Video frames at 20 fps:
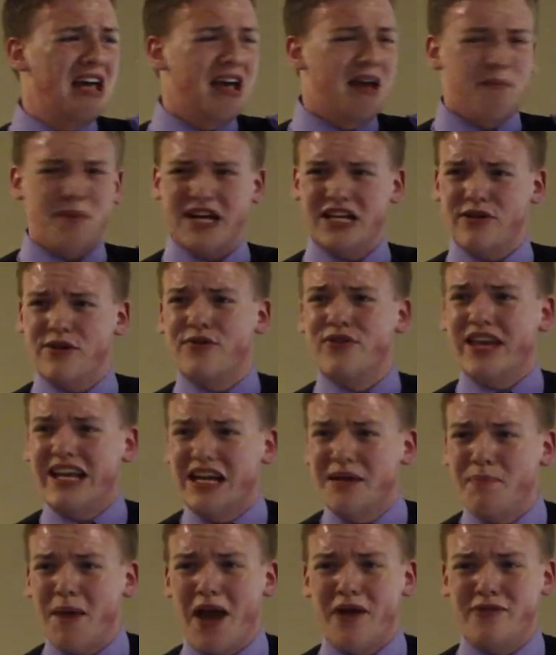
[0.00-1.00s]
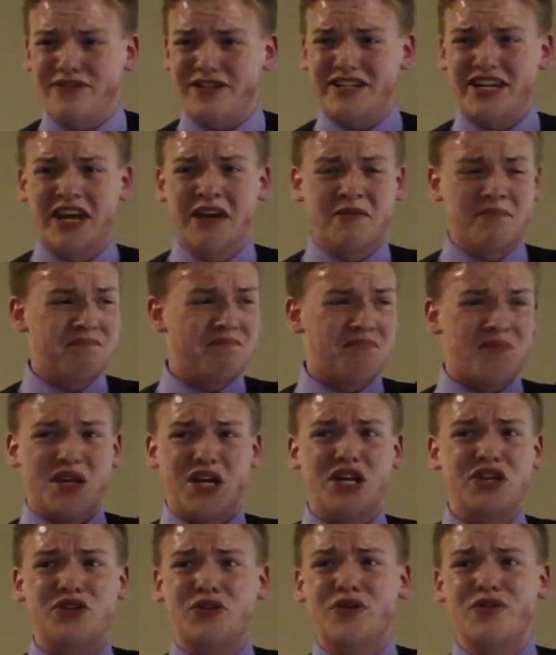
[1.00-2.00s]
Because if you think about it,
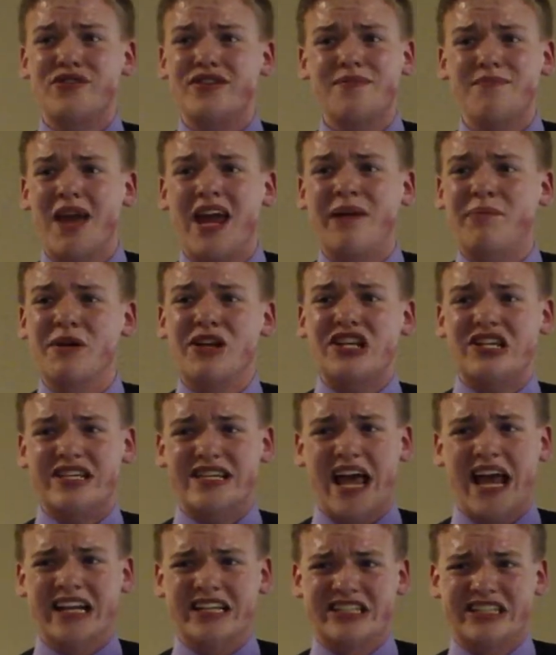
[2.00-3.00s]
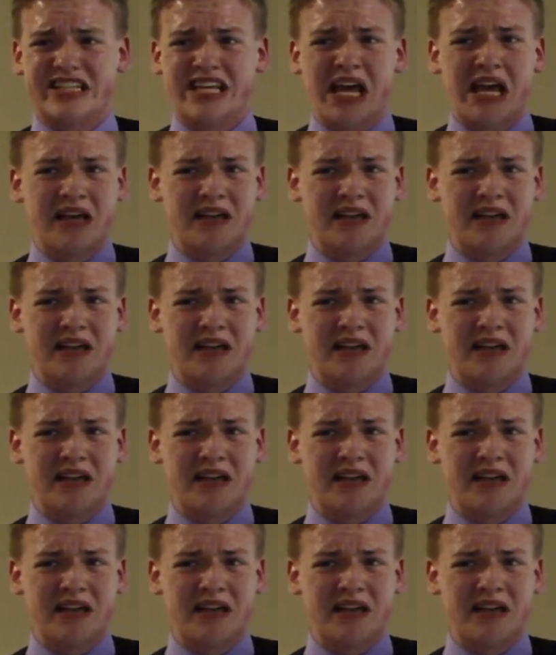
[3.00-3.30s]
it doesn't make much sense.